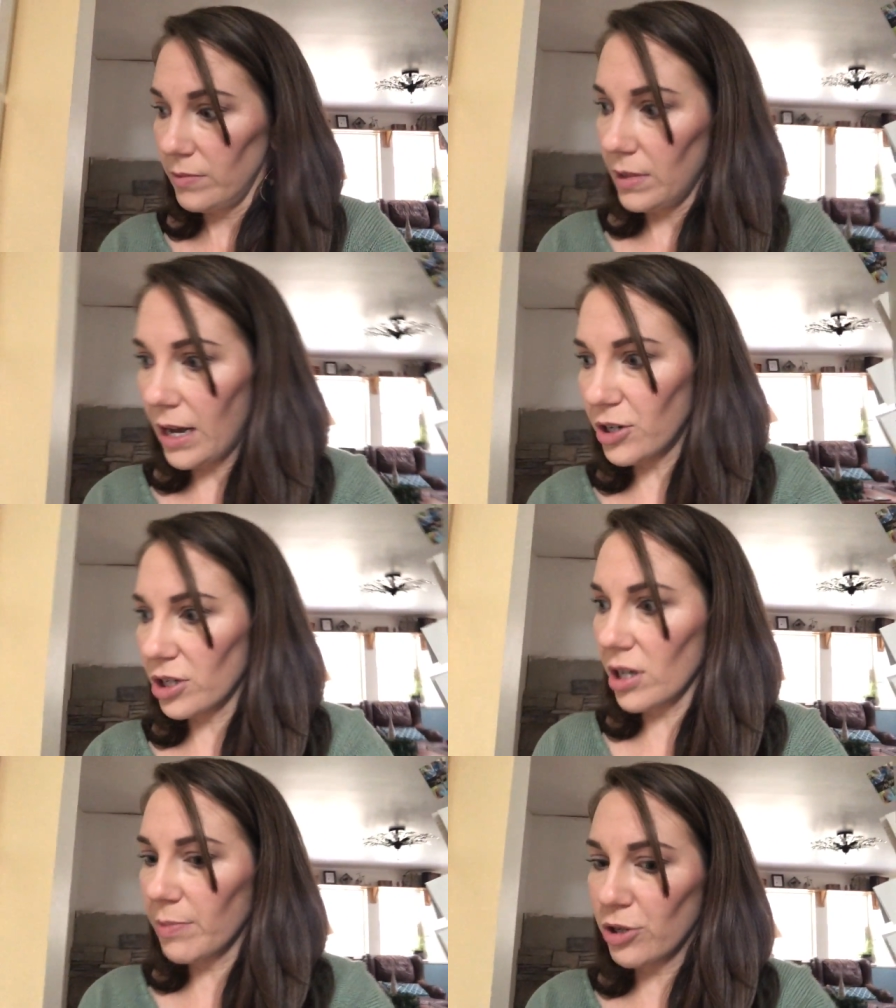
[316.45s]
I just
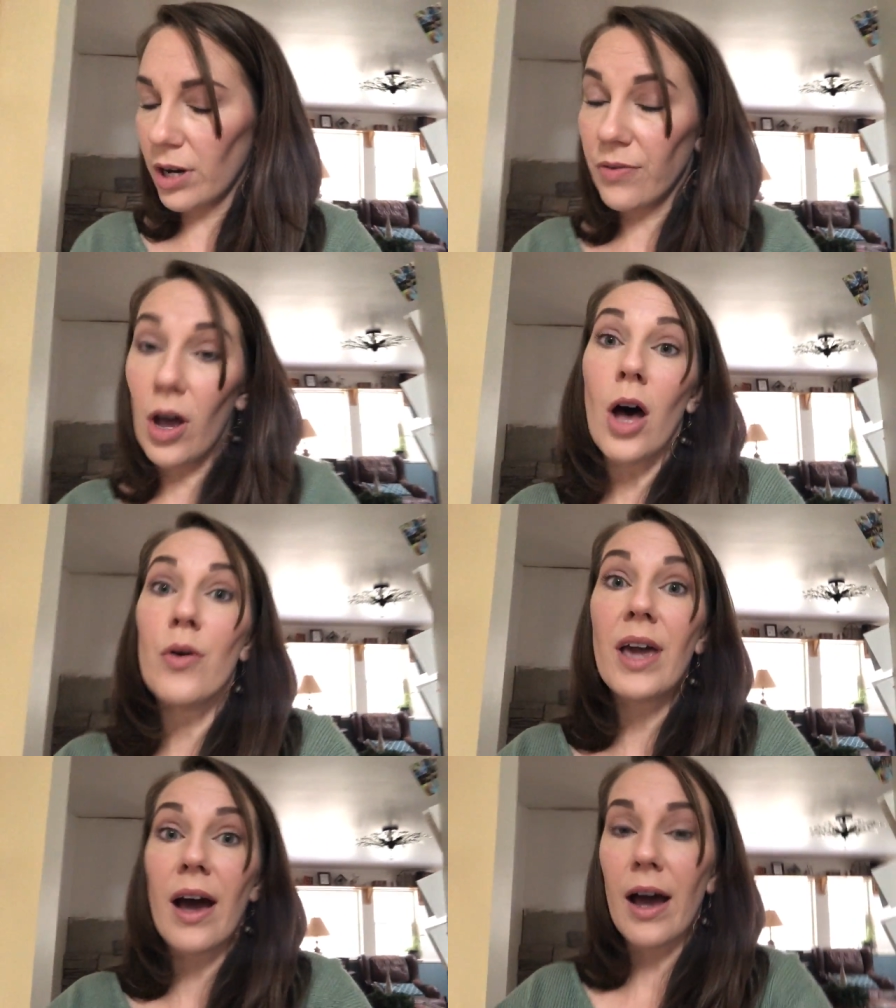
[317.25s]
lost my train of thought. Oh
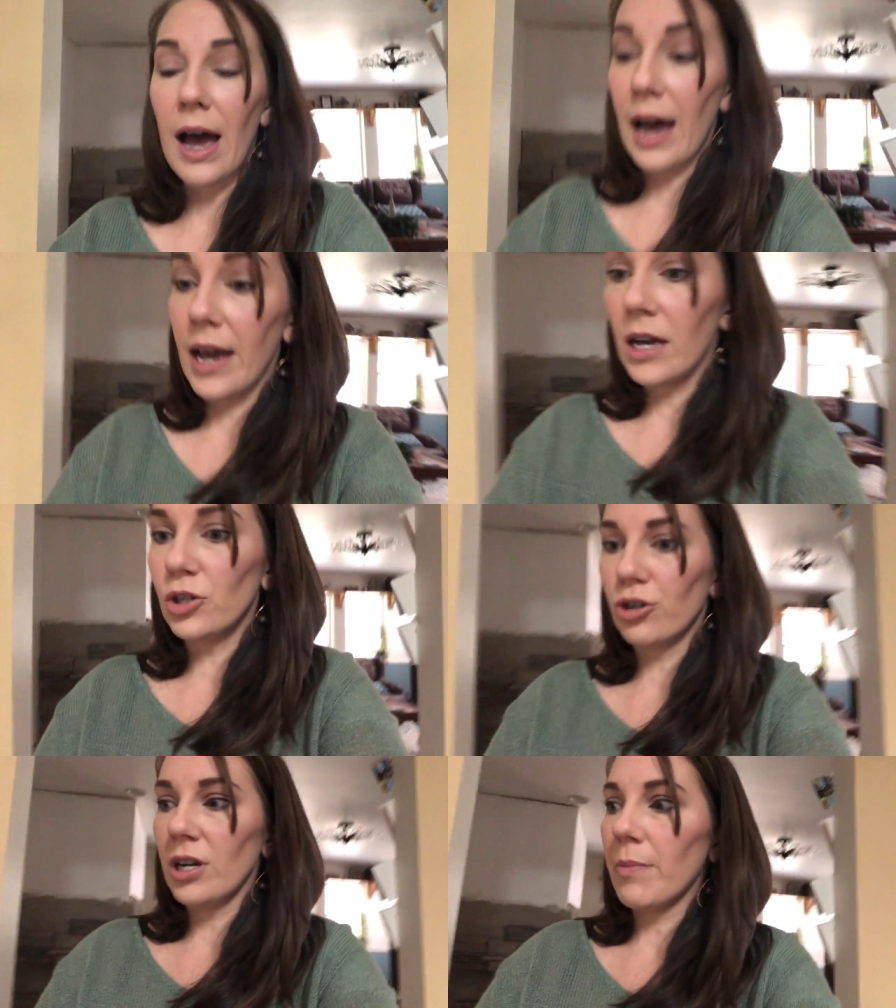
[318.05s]
yeah, I
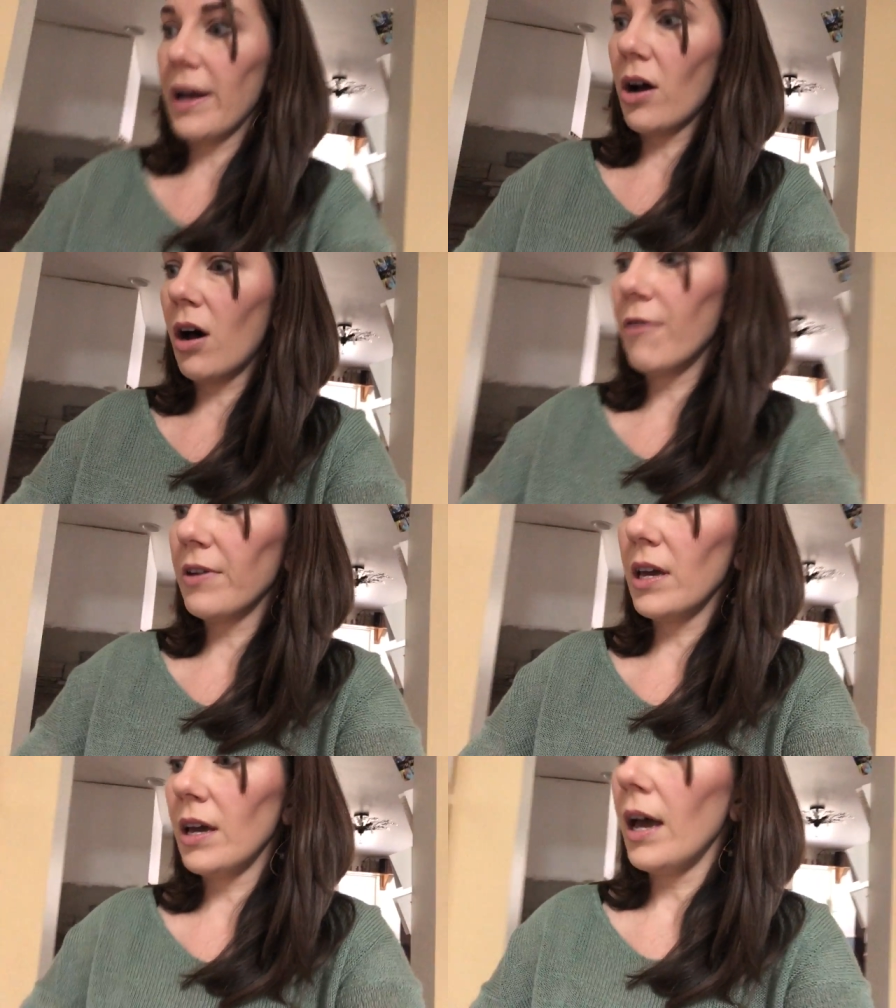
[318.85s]
drink my
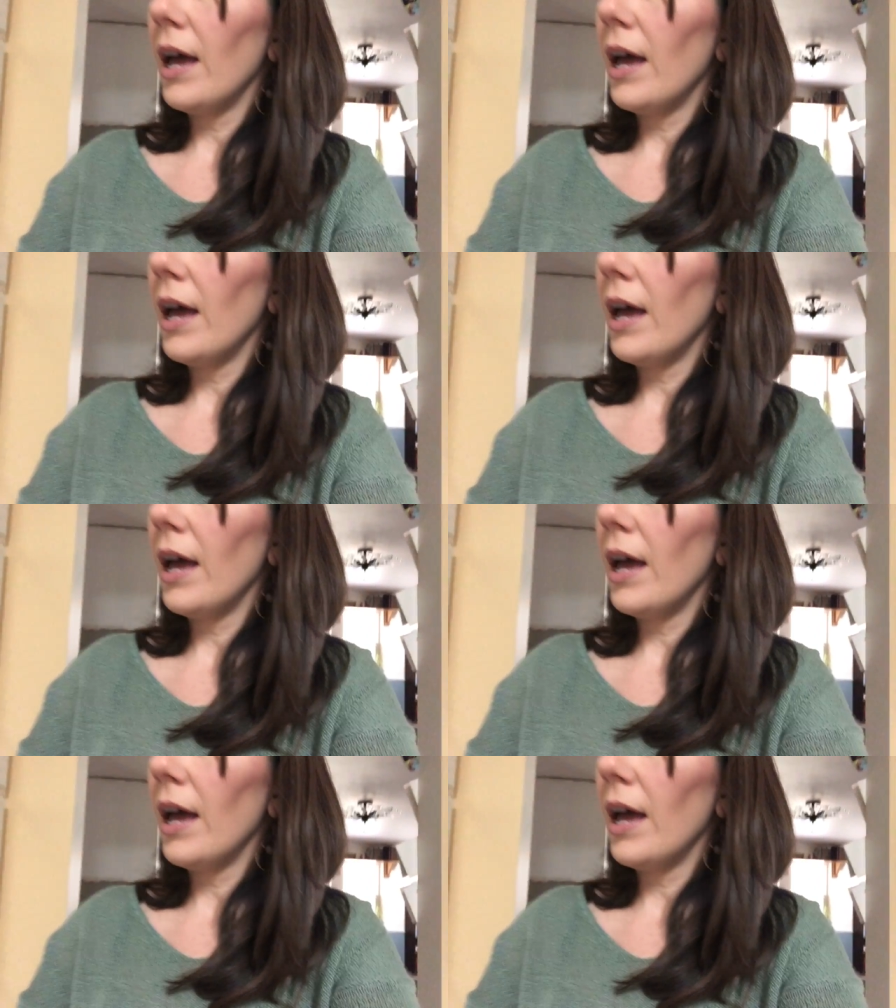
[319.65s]
coffee